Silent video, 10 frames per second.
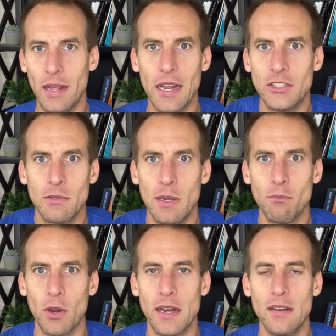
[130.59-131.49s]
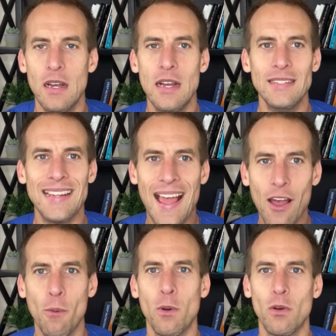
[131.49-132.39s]
eggshell membrane to
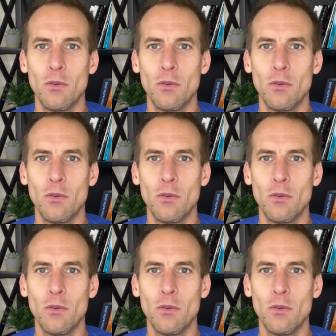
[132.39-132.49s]
help